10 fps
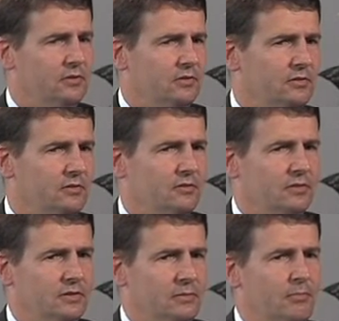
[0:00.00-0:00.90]
The
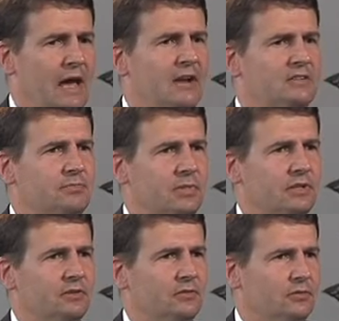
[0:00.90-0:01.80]
management
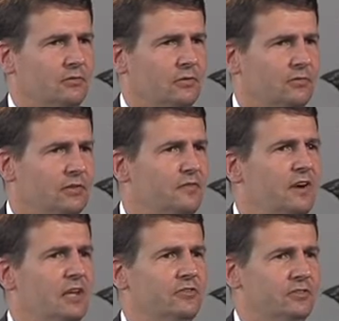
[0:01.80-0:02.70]
of the files in the
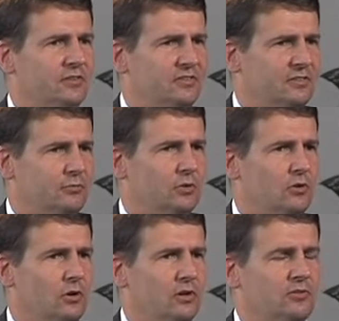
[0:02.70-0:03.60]
SIM card is
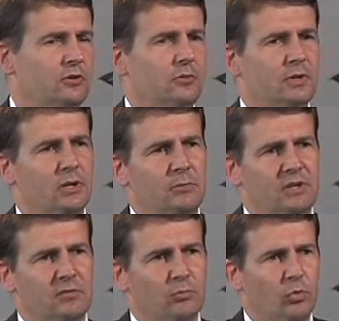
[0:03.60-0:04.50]
going to become even more
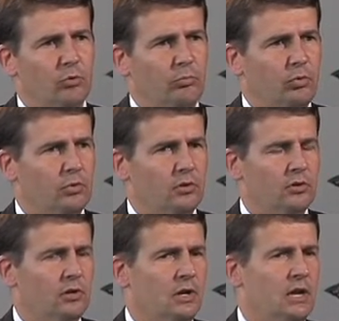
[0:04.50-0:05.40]
important
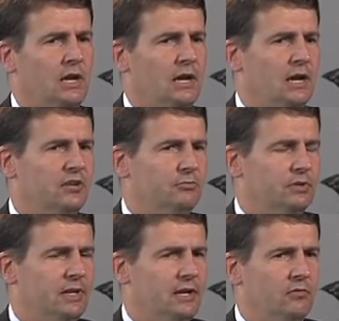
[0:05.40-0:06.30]
as we get
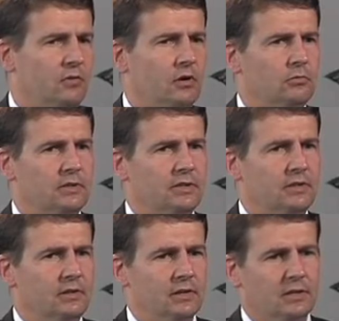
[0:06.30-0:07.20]
involved with
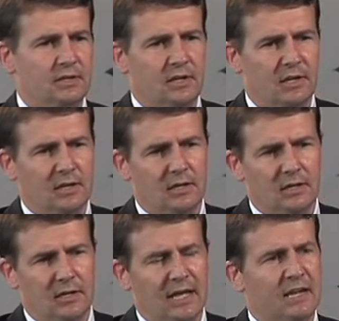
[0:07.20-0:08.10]

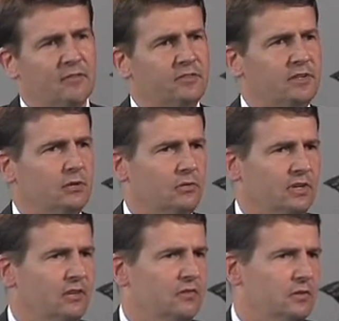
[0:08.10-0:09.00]
NFC or near field
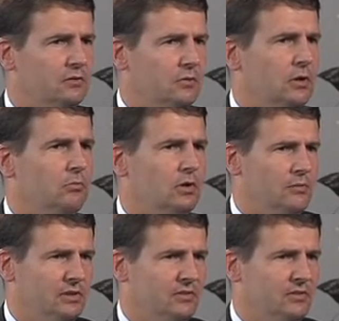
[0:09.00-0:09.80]
proximity.